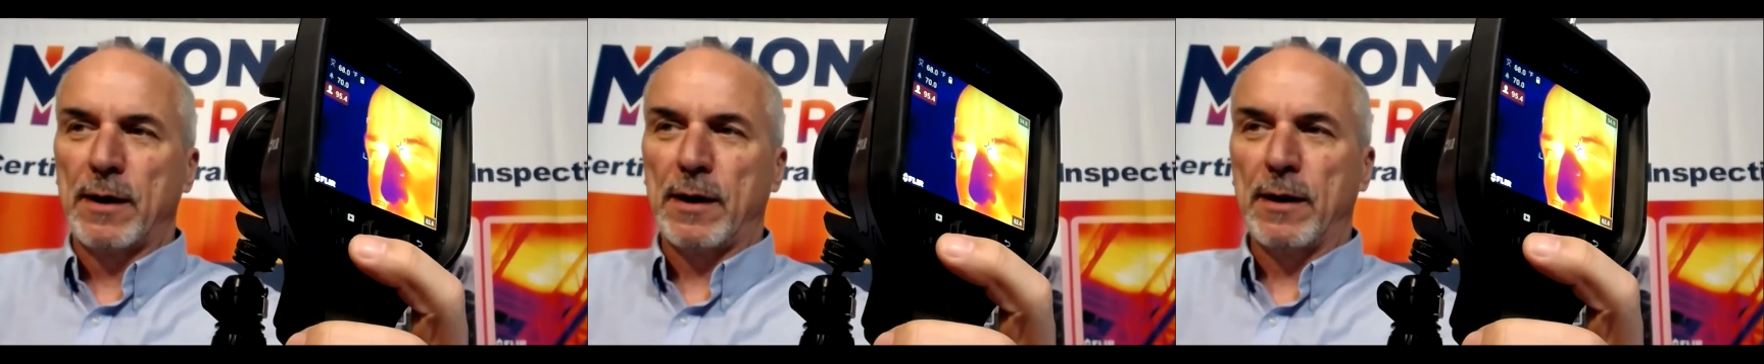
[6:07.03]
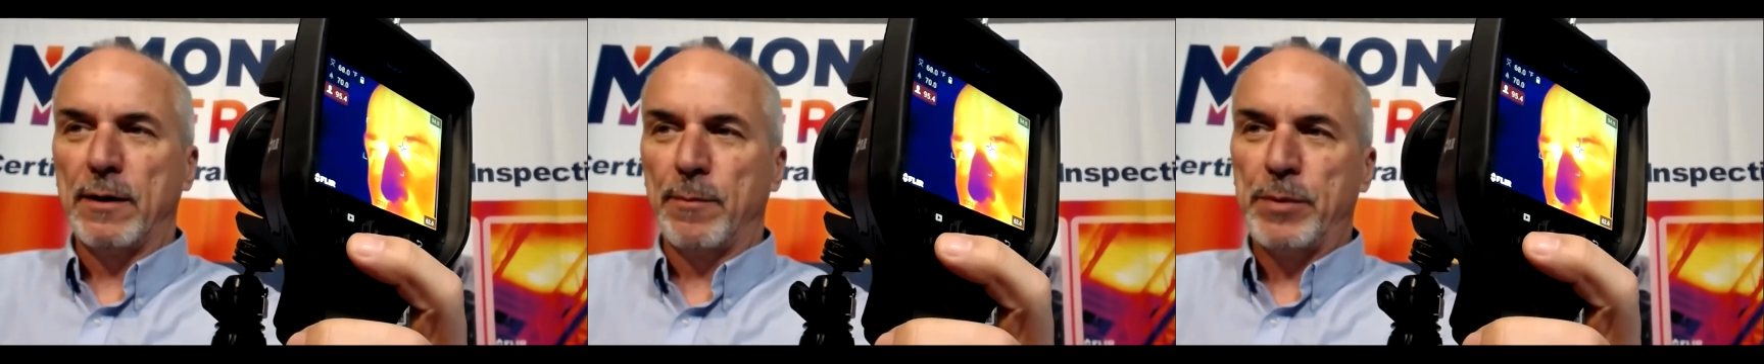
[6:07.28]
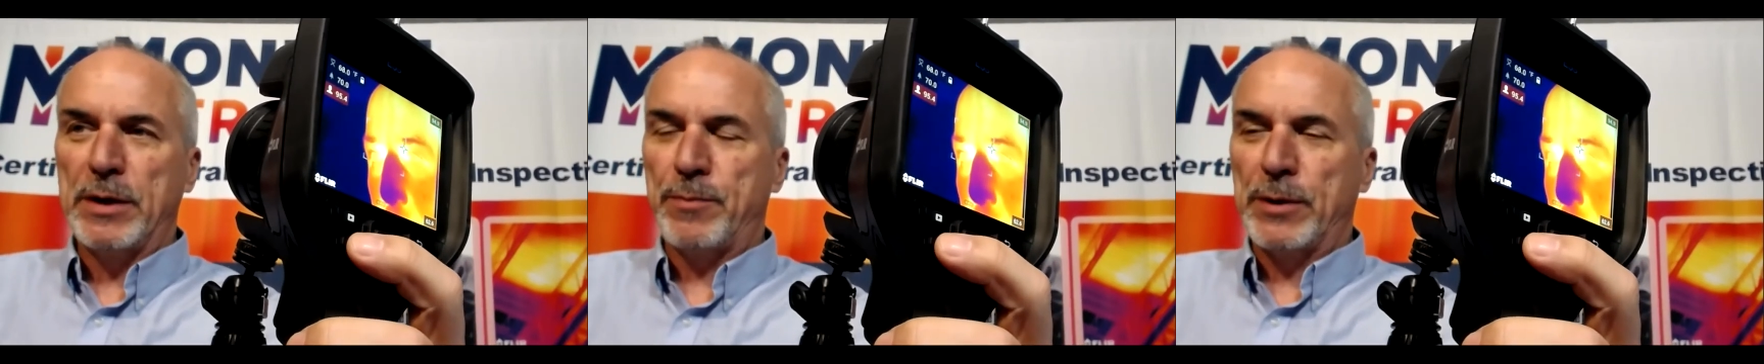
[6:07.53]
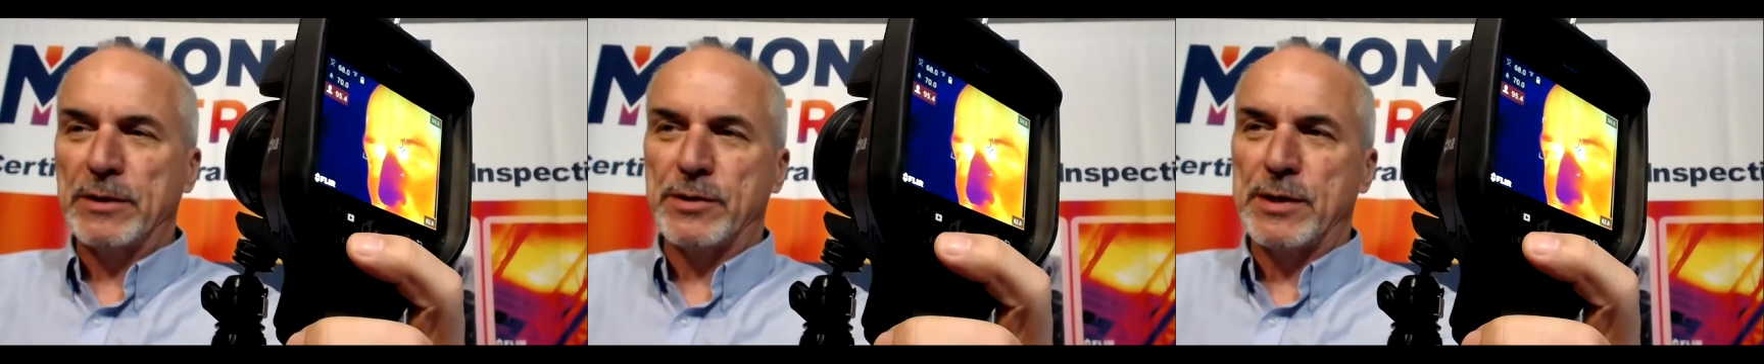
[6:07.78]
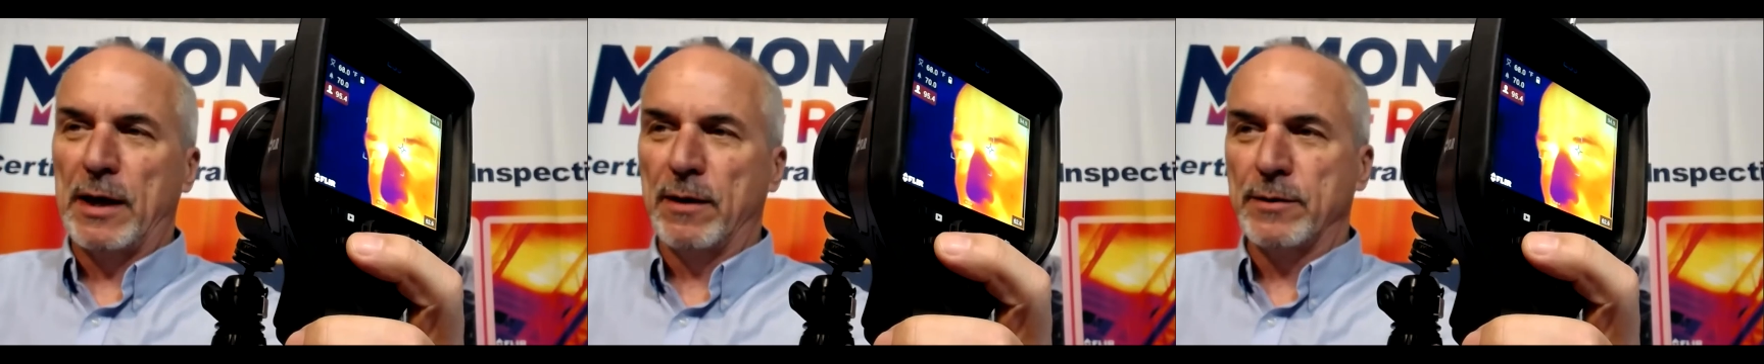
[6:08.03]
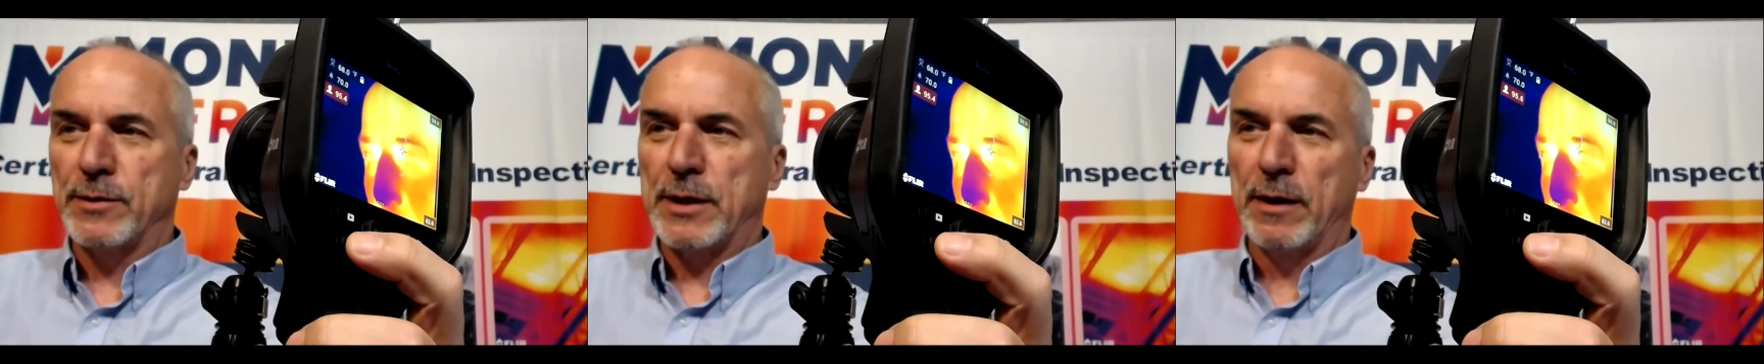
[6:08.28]
and the beeping sound
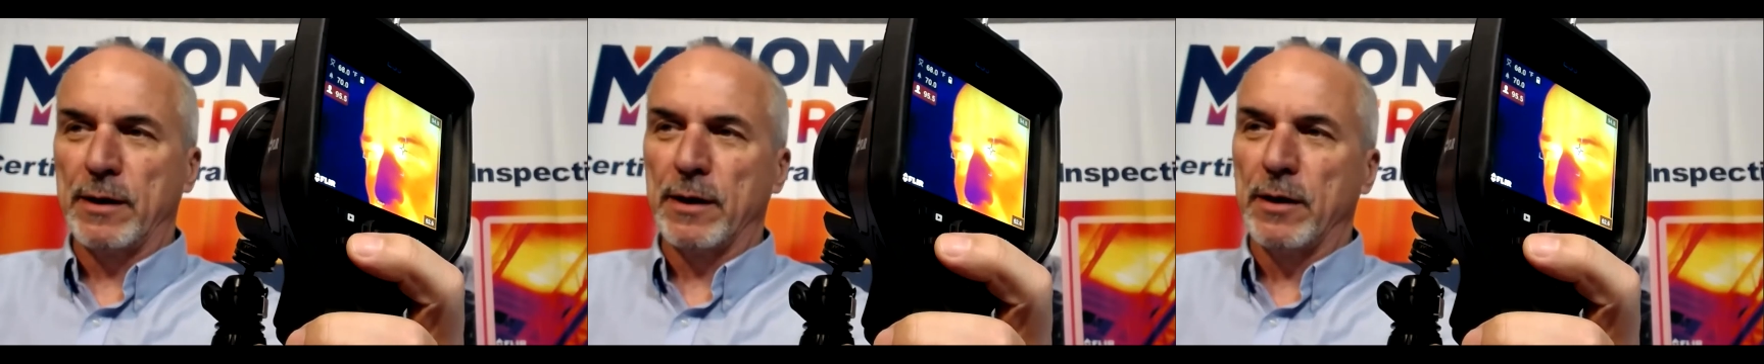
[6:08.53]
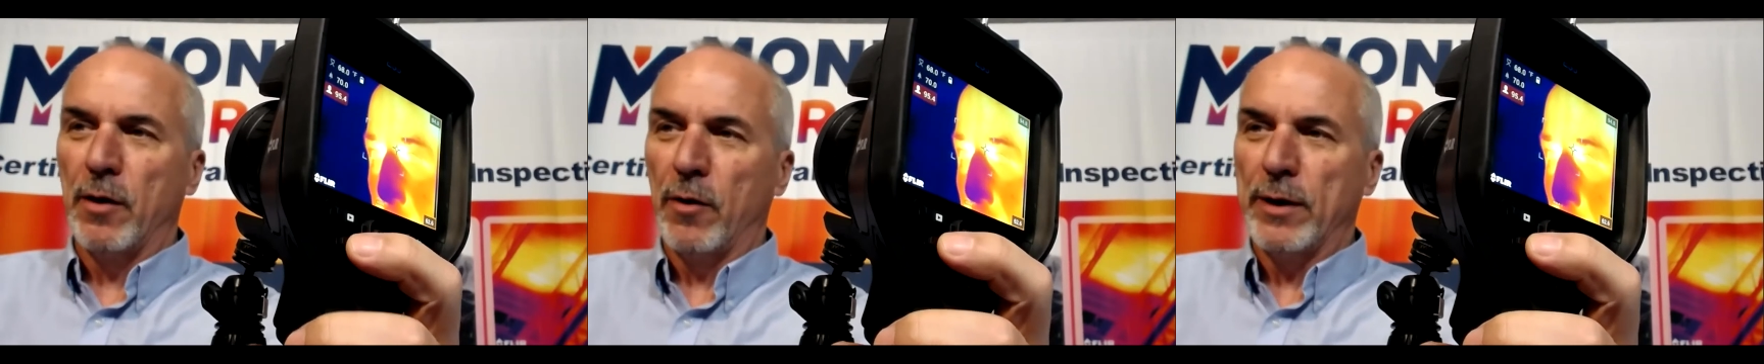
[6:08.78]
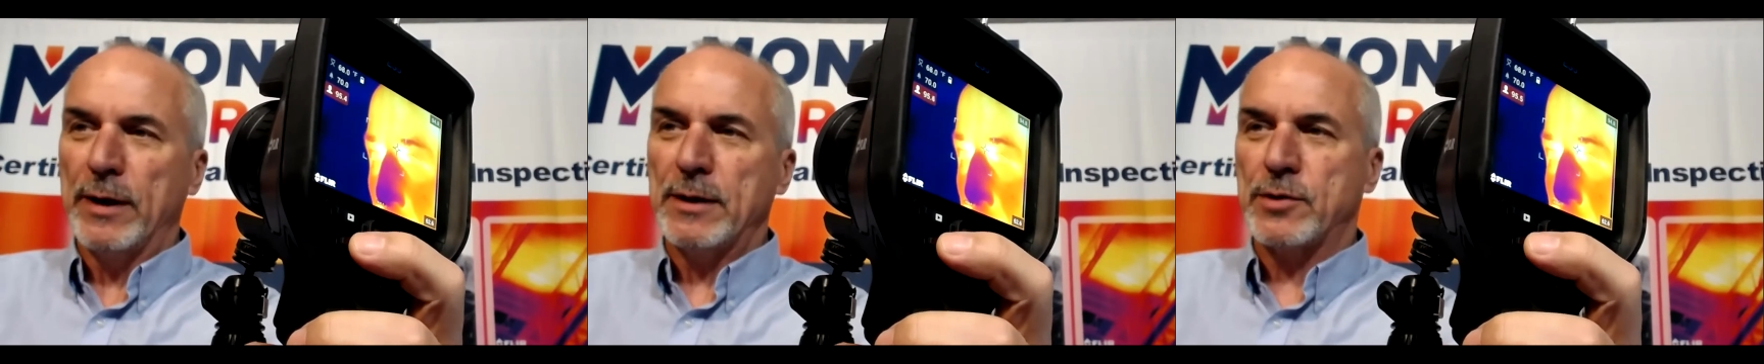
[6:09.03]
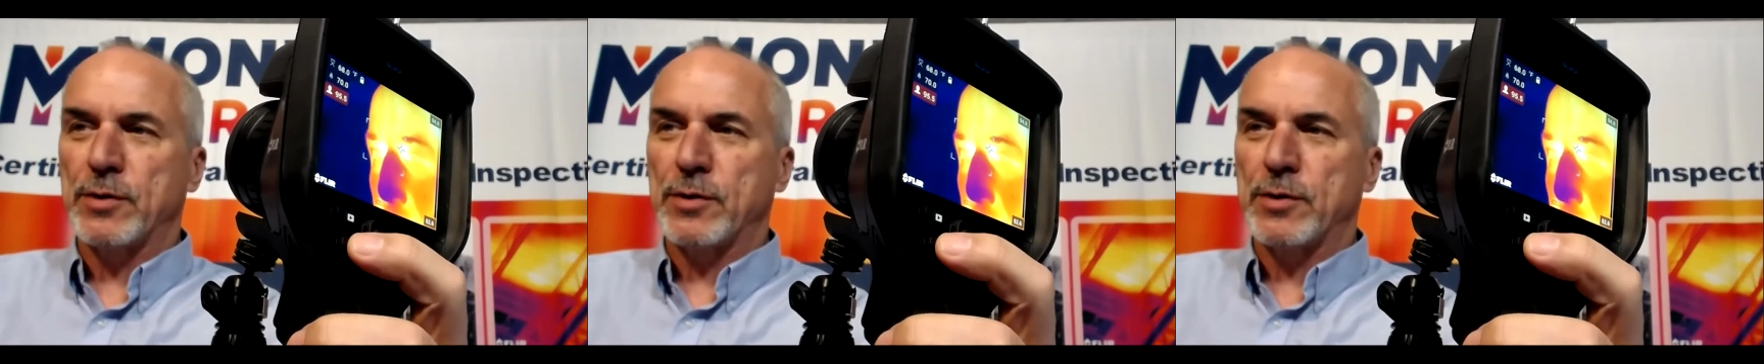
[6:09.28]
is getting annoying.